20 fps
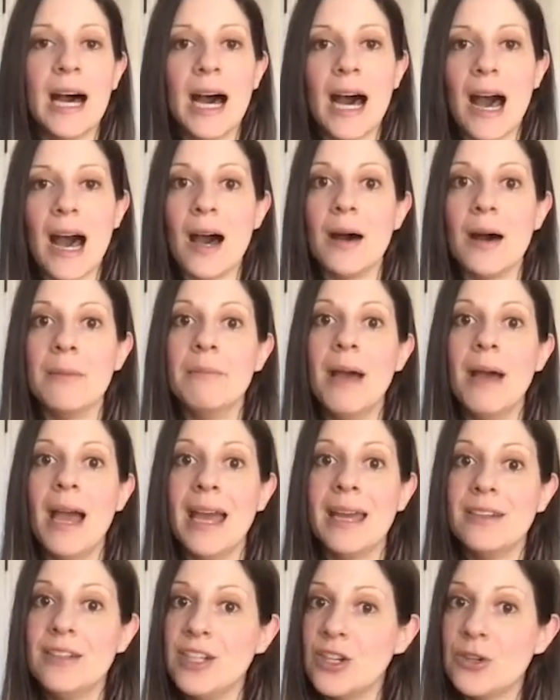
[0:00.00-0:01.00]

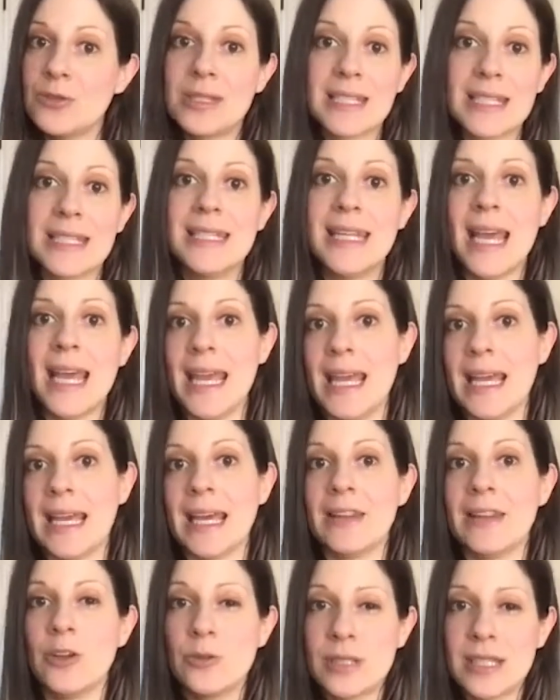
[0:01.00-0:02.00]
and steak,
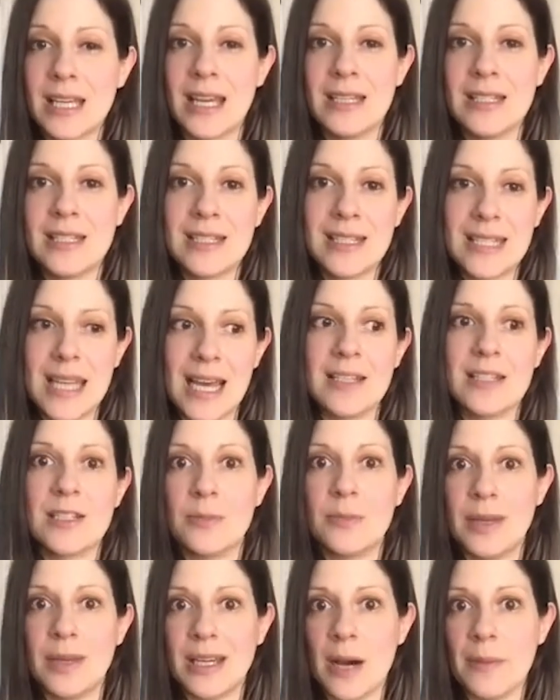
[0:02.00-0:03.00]
and those can tend to
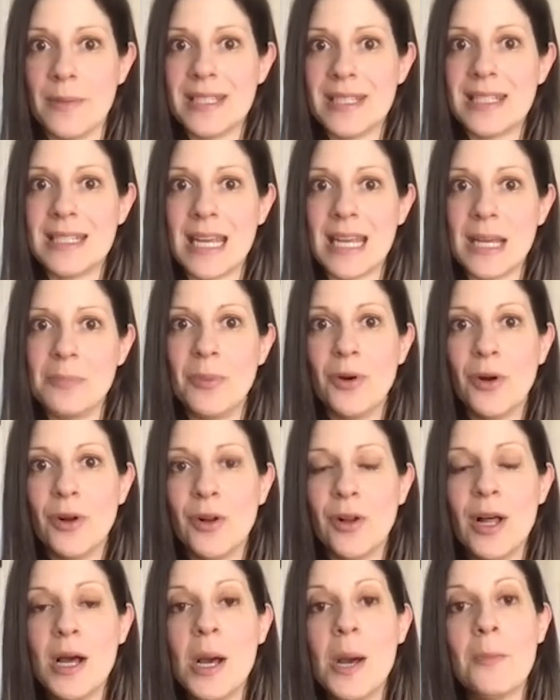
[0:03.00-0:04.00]
become a
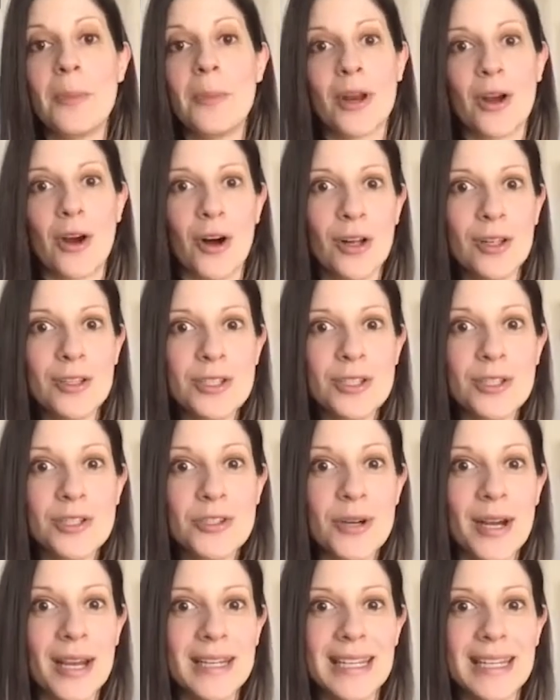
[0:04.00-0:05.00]
staple, but also
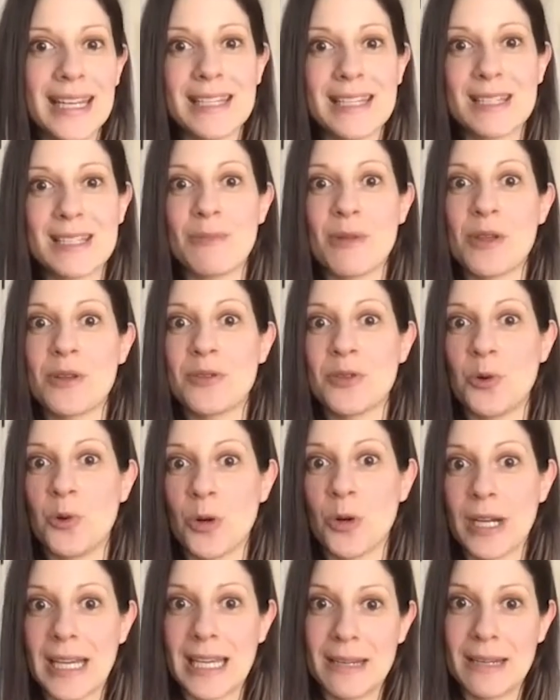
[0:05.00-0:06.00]
trying to get some of those
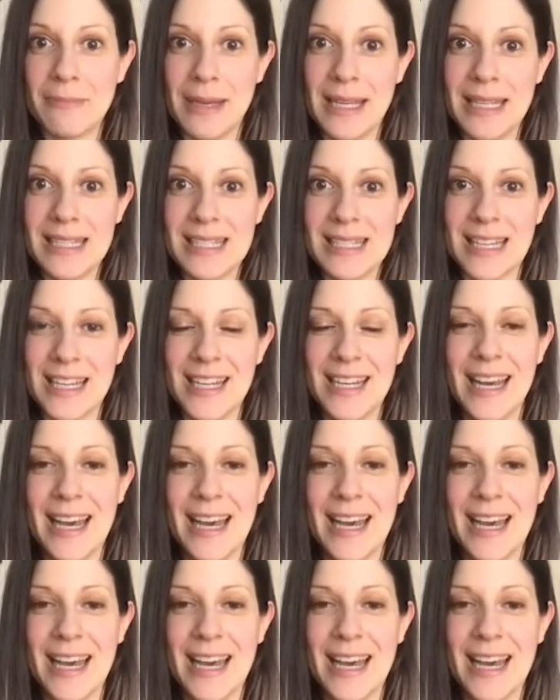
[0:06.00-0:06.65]
organ meats in.